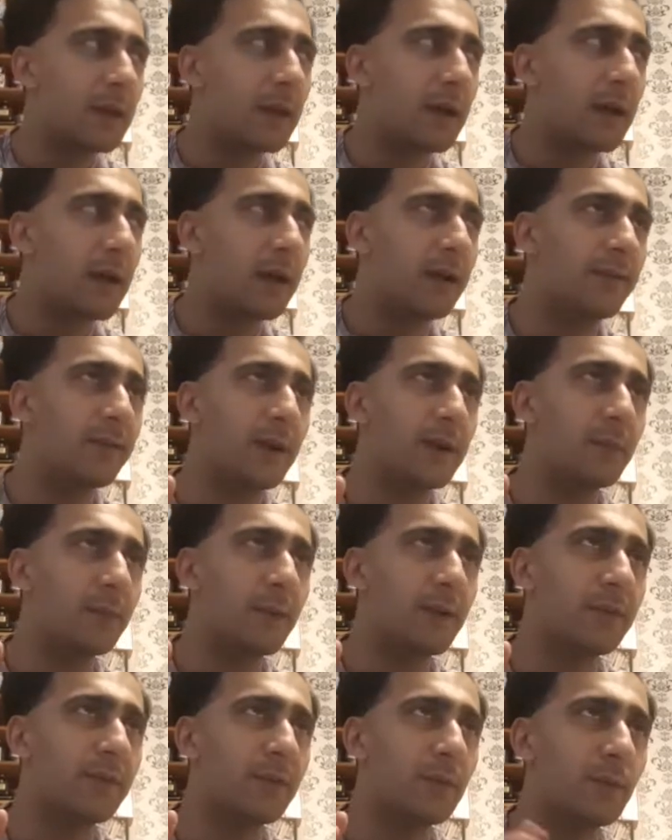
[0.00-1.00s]
I've had
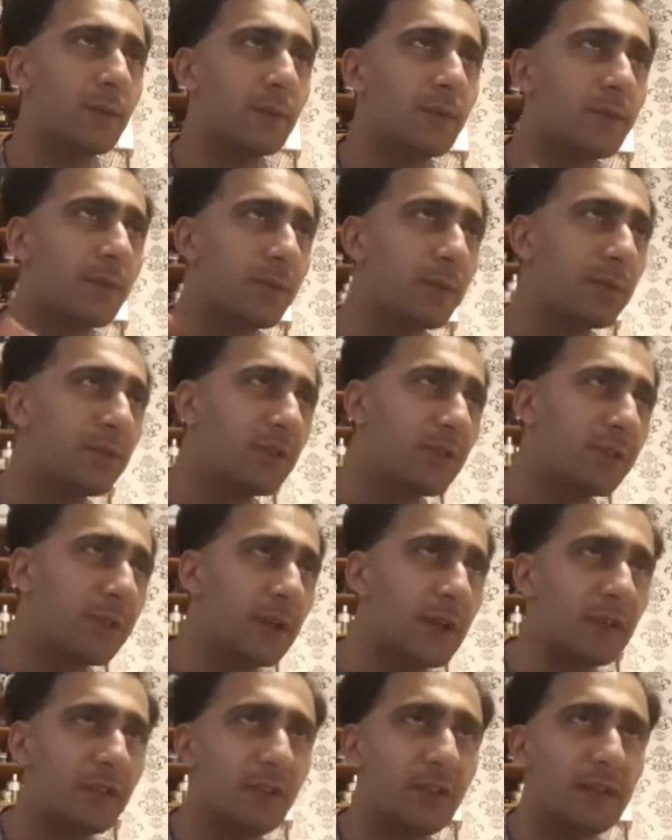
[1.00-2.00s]
perfumes from
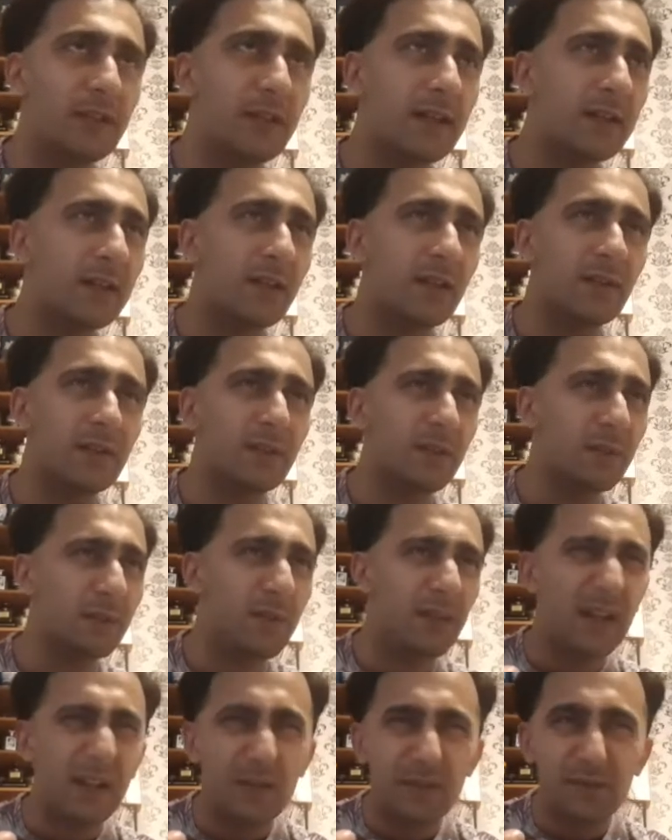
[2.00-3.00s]
Givenchy that last
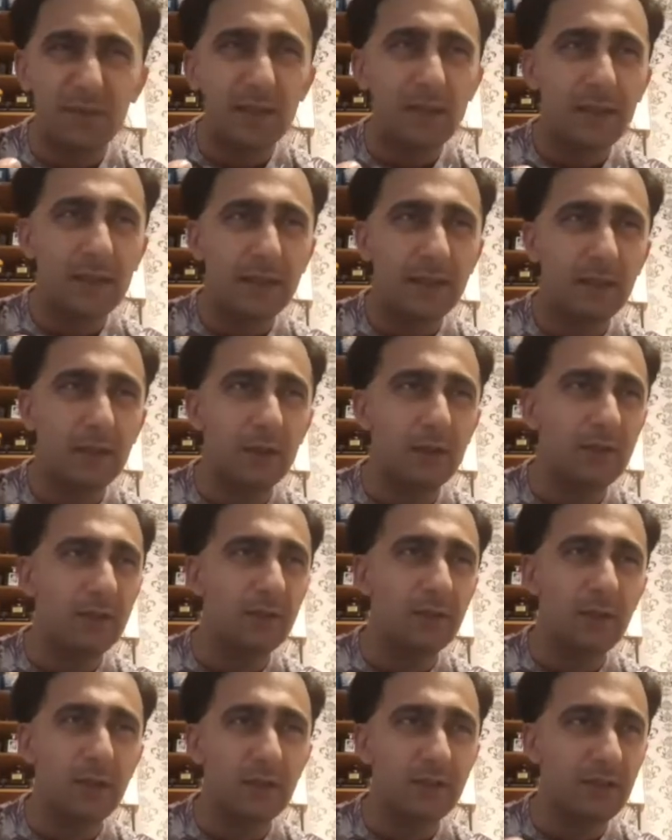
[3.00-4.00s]
about, you know,
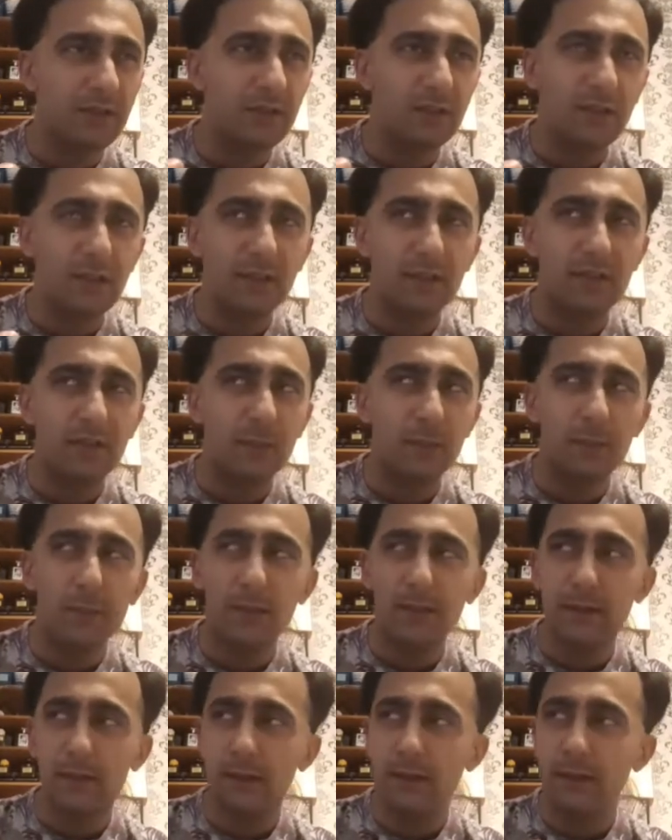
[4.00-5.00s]
Givenchy Dentum
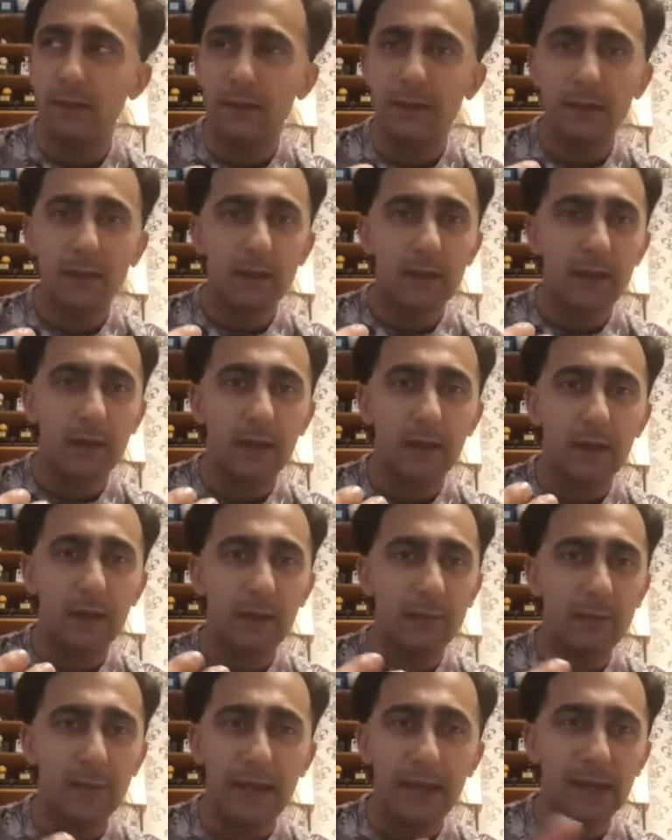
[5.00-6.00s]

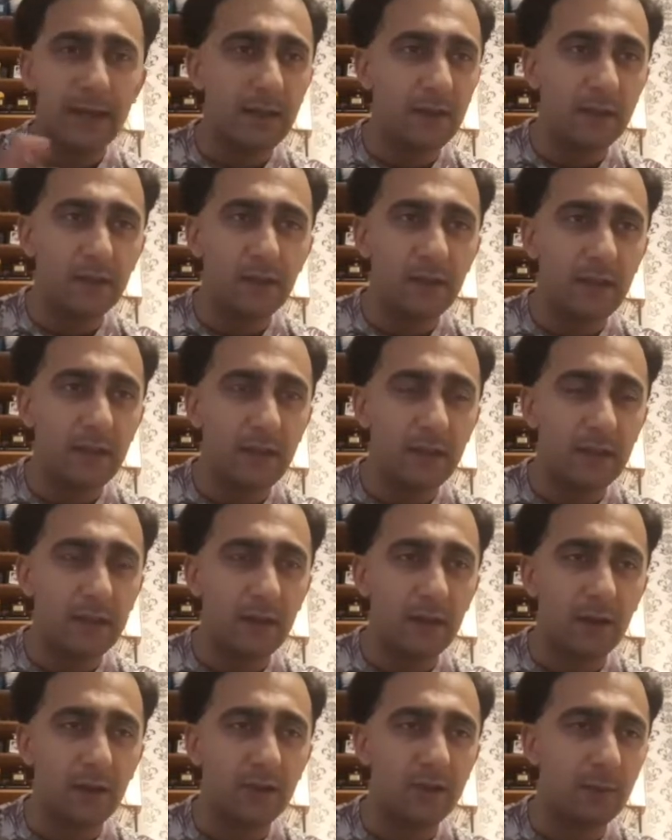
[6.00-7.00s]
and any of the line
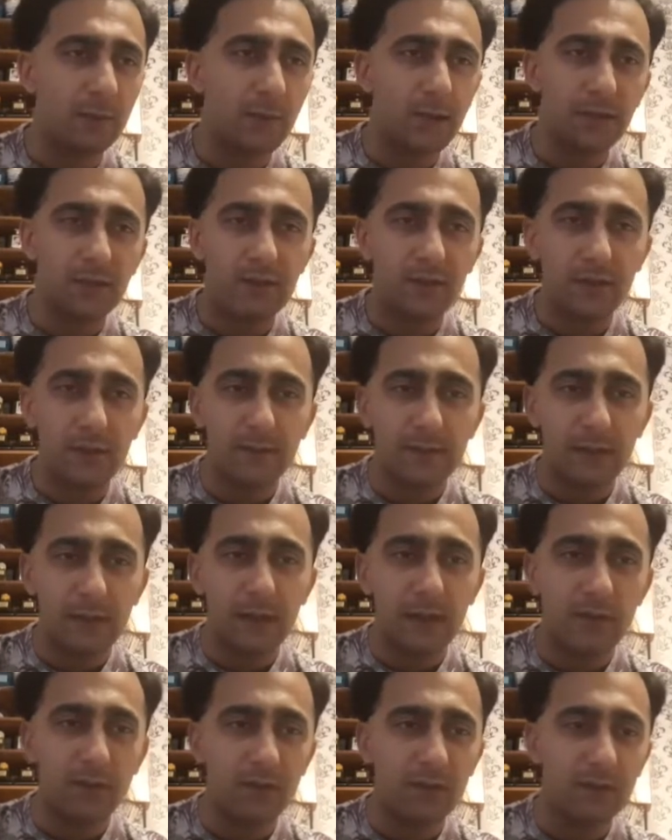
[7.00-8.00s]
last about 7
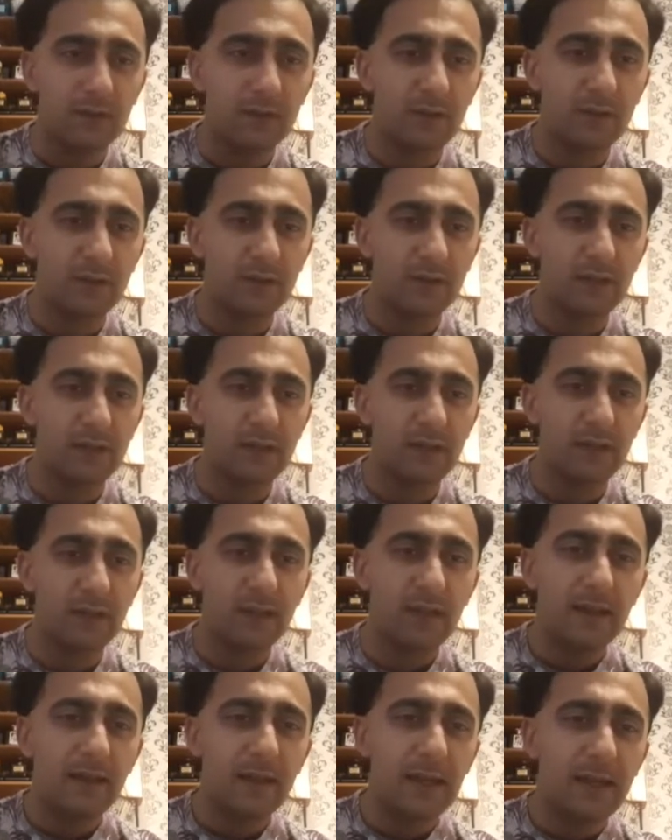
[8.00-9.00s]
hours longevity,
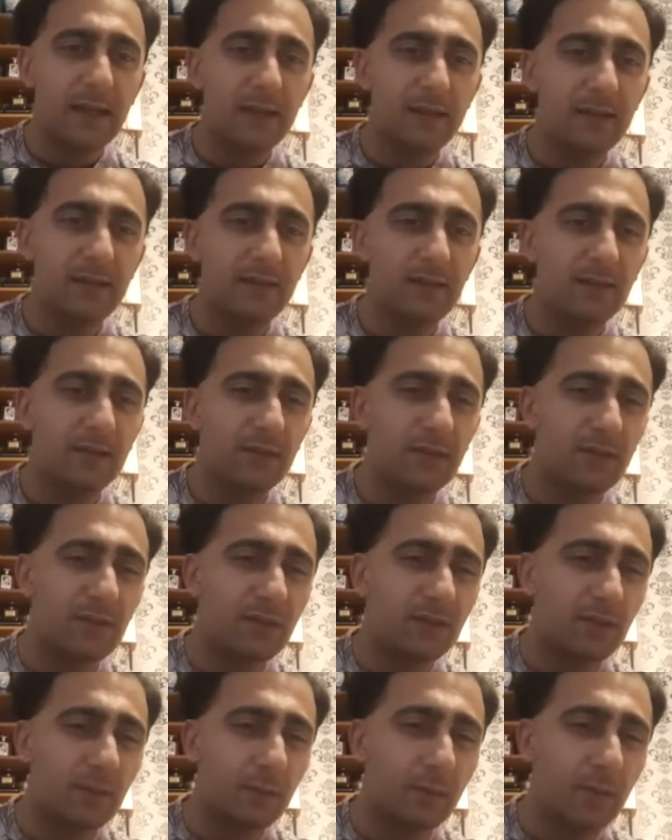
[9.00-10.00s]
and this is
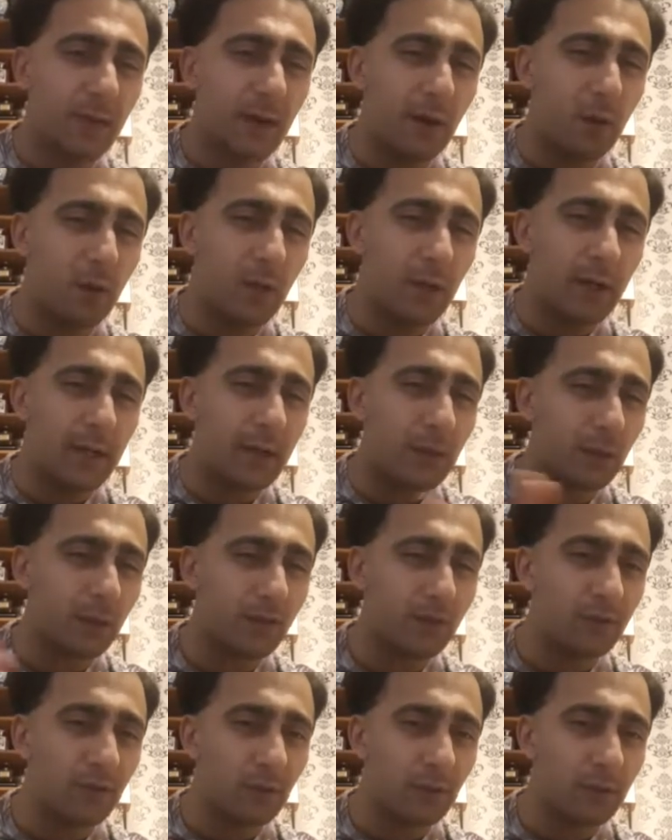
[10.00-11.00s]
just about 1 hour
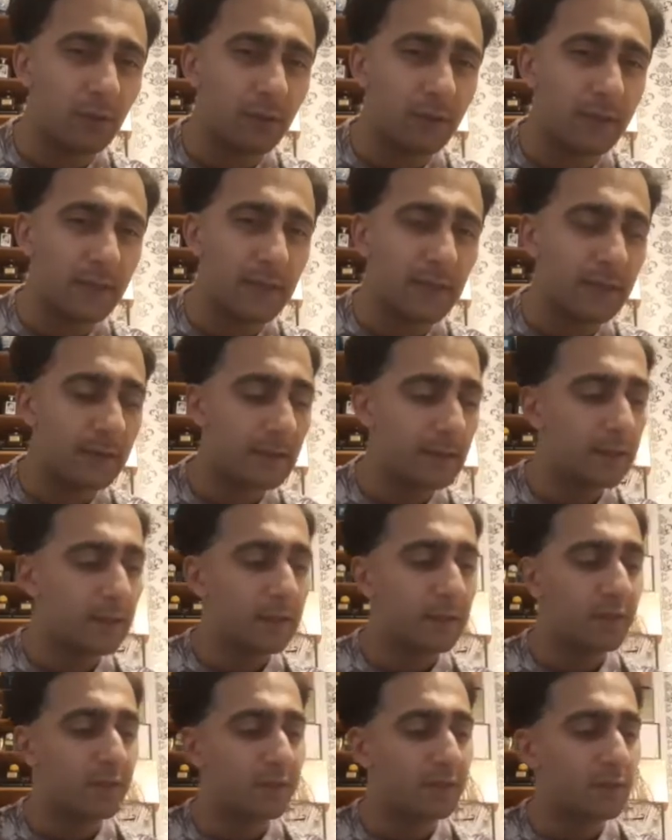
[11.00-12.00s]
short of that.
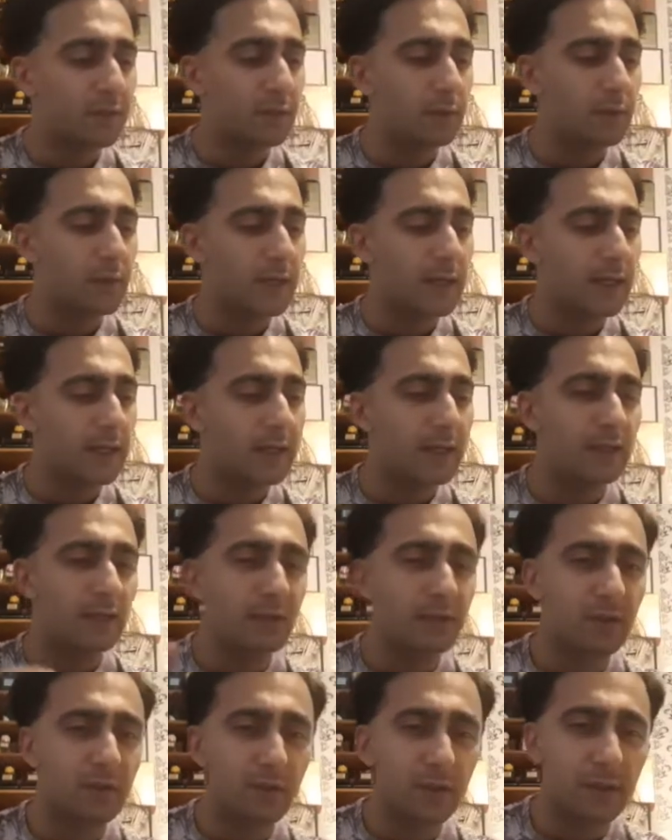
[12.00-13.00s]
So it's
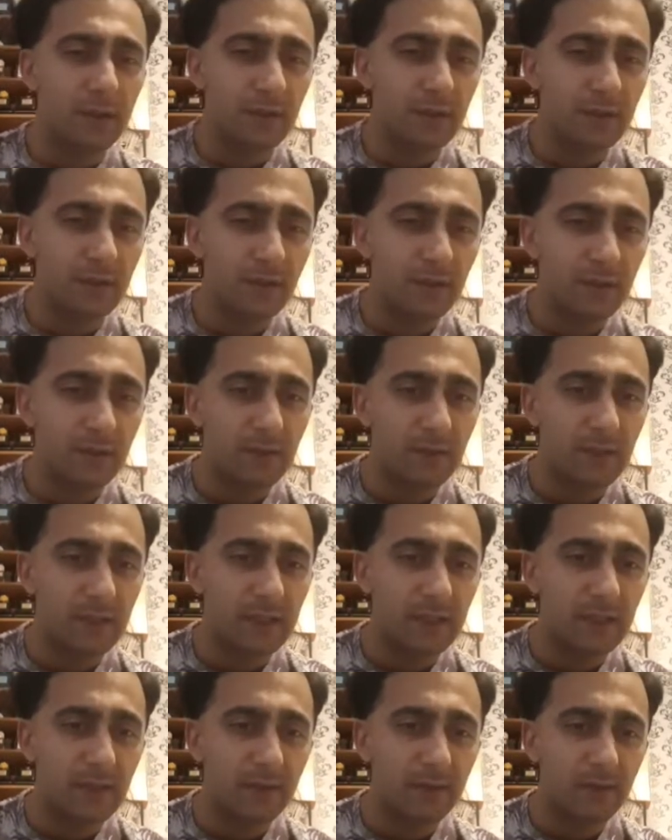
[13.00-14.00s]
good
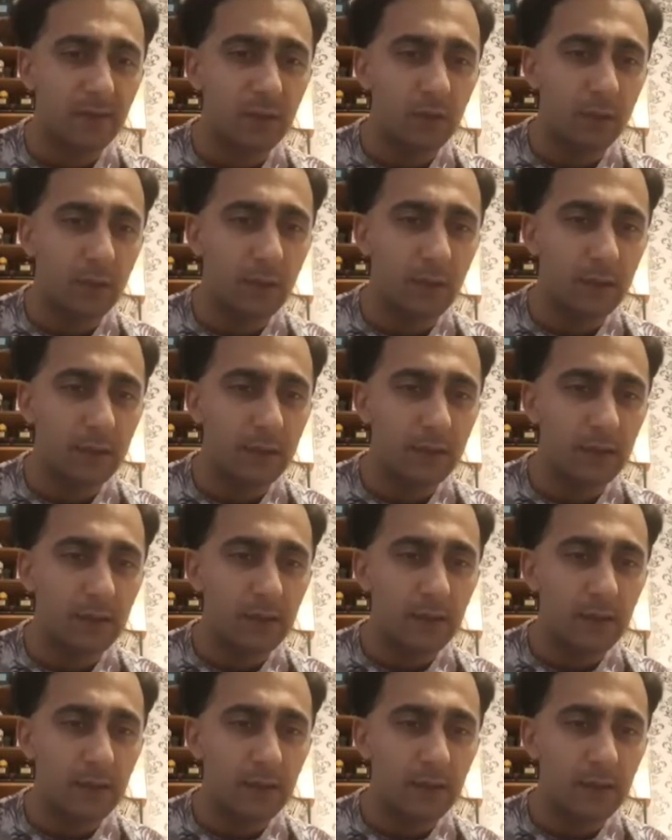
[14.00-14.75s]
longevity if you want